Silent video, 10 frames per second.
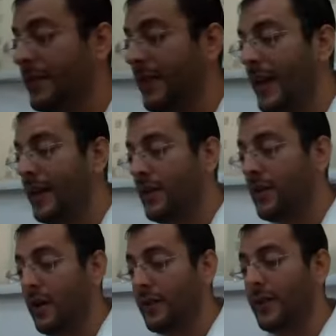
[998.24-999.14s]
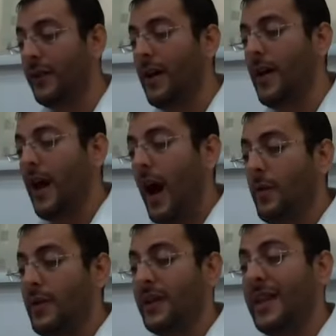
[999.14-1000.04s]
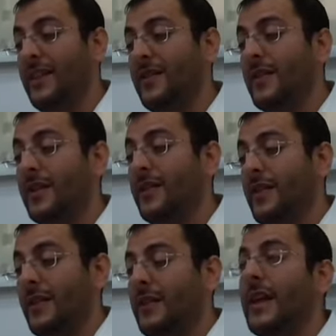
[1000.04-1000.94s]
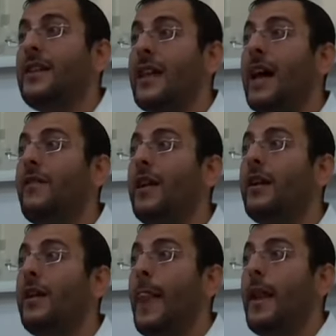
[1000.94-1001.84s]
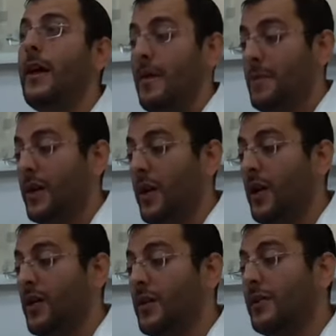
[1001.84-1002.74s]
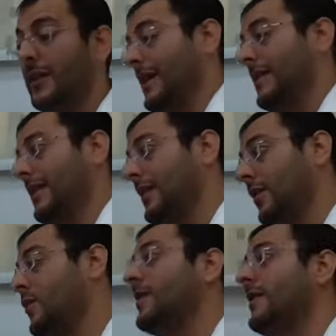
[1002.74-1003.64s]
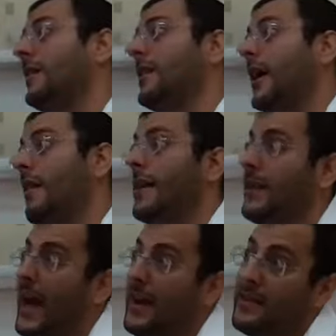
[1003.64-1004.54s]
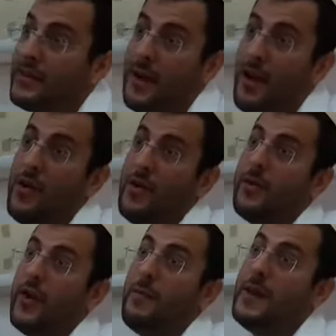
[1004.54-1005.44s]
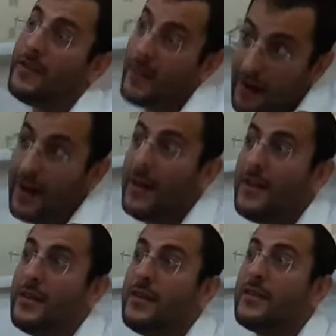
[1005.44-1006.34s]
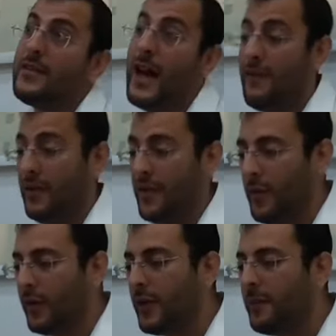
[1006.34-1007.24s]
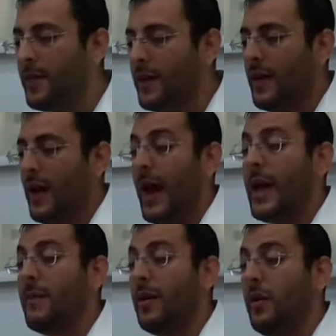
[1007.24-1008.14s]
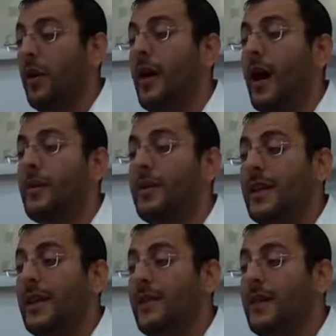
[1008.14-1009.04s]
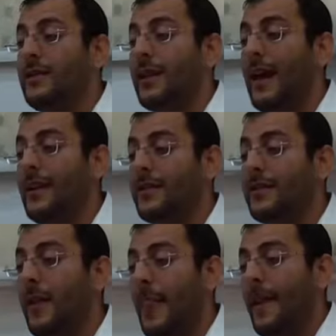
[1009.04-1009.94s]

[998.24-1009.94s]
didei kokotil. I would think that's not considered his hevel because it's it's almost indirect. He adds a stone on the top, and indirectly there's this hevel on the bottom. loy. I would think in this case,